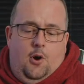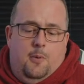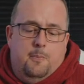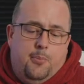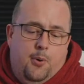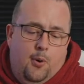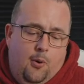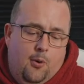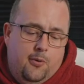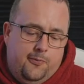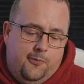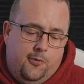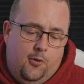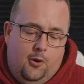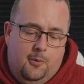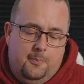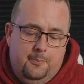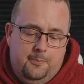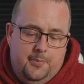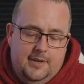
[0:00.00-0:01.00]
poor
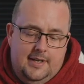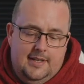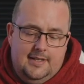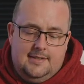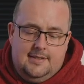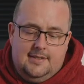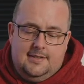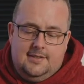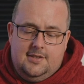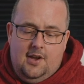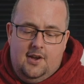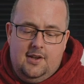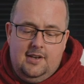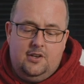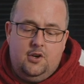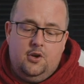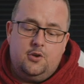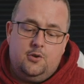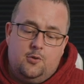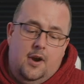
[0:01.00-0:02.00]
form, but it's certainly
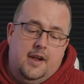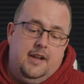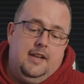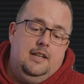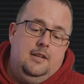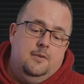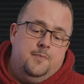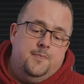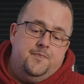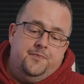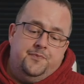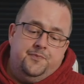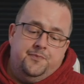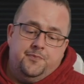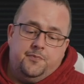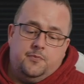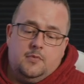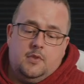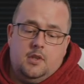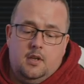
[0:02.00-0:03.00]
not great.
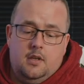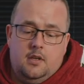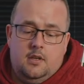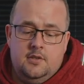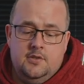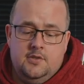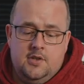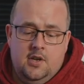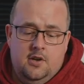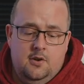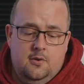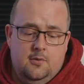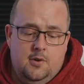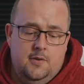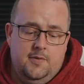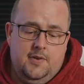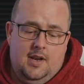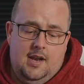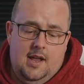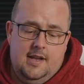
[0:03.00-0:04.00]
So
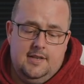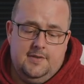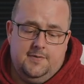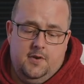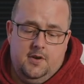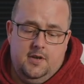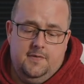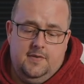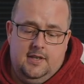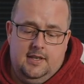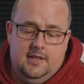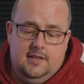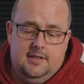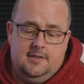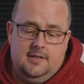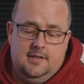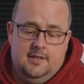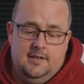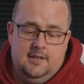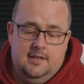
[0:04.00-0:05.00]
over the last 5
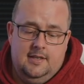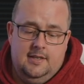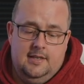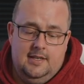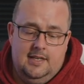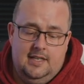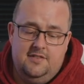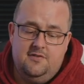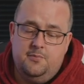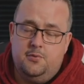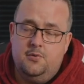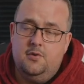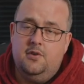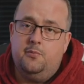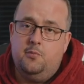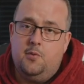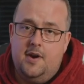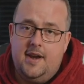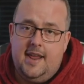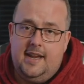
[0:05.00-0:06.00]
years, Liverpool
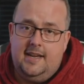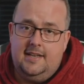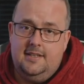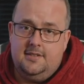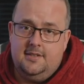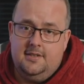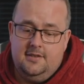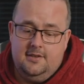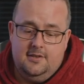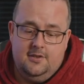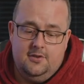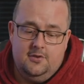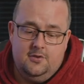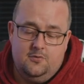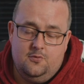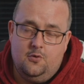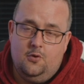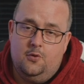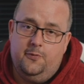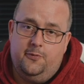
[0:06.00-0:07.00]
have won 8,
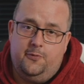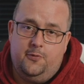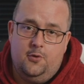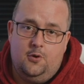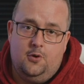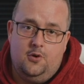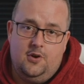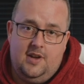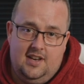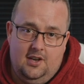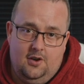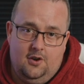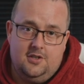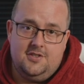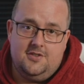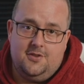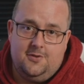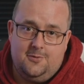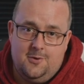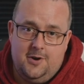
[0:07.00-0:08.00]
drawn 4, and
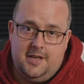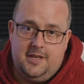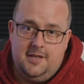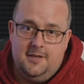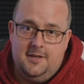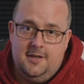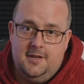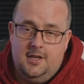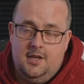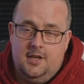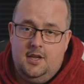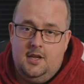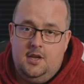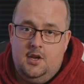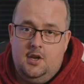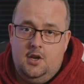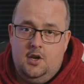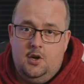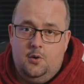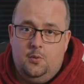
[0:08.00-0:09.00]
lost 3,
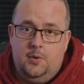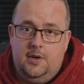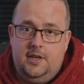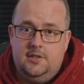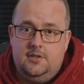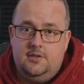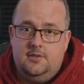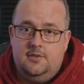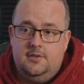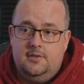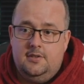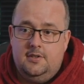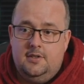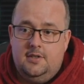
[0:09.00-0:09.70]
which